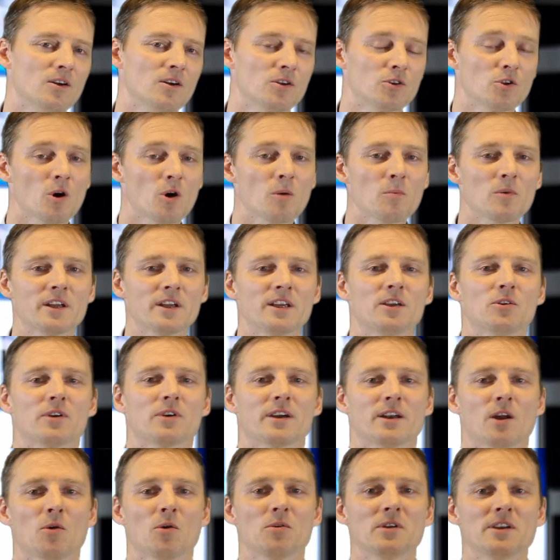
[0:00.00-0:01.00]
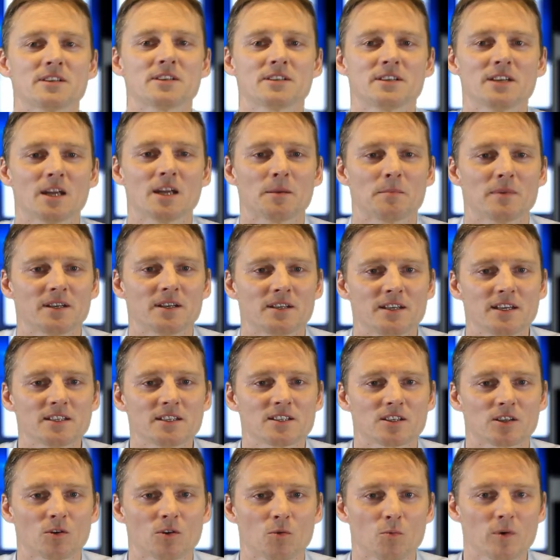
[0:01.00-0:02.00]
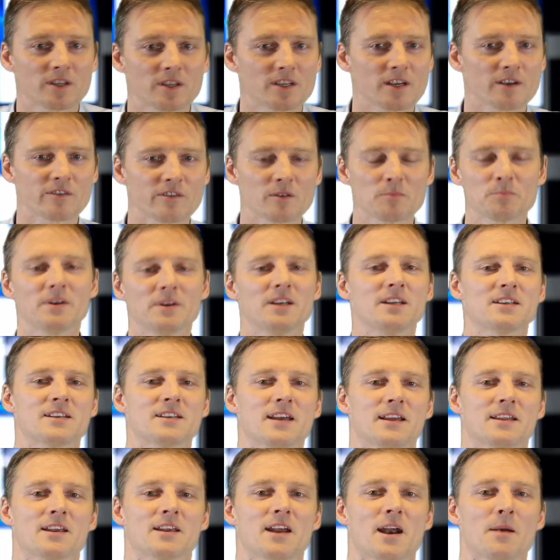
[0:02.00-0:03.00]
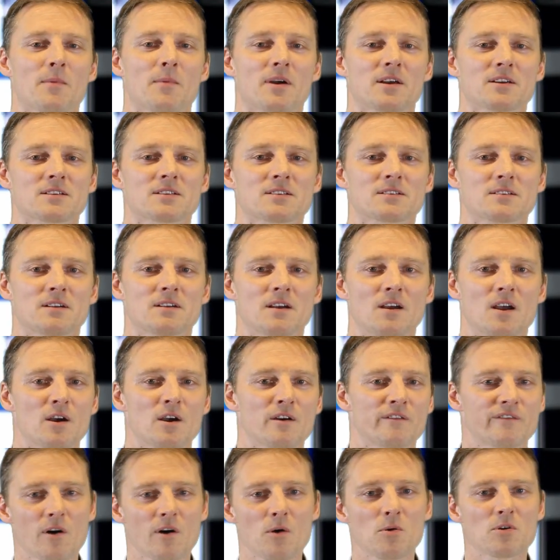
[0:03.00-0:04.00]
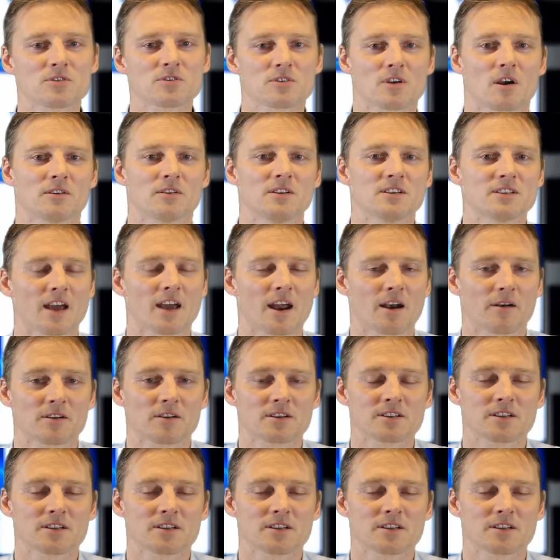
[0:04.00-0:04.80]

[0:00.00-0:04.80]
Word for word: Normally you can only see them in detail with different PDZ cameras, focused on these areas